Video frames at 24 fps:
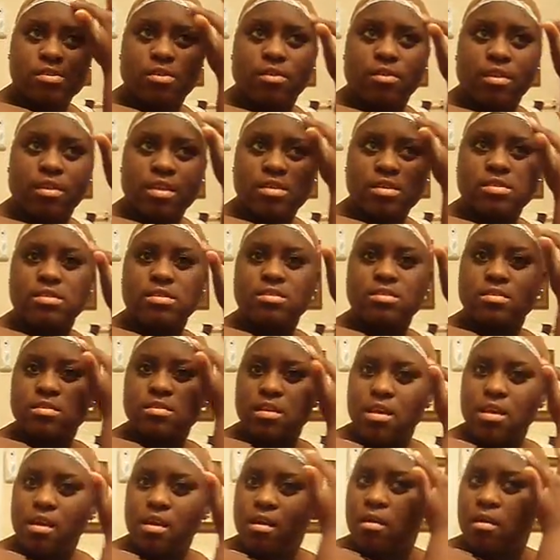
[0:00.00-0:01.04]
So this is
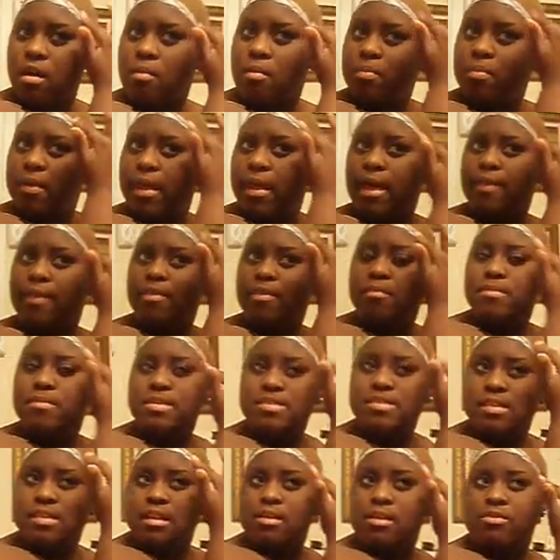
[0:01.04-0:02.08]
applying the
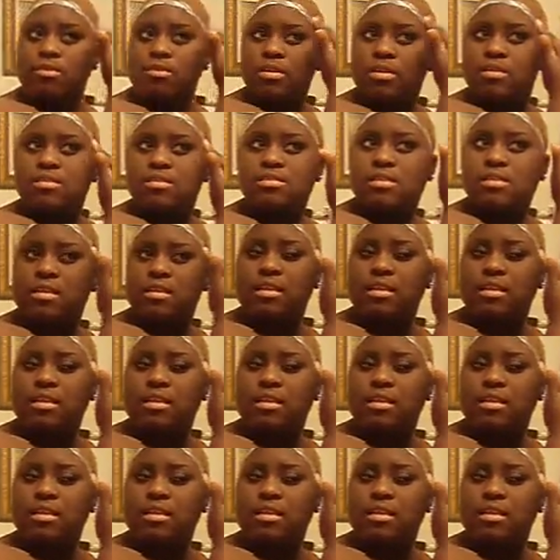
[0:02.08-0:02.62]
Miss Lola's.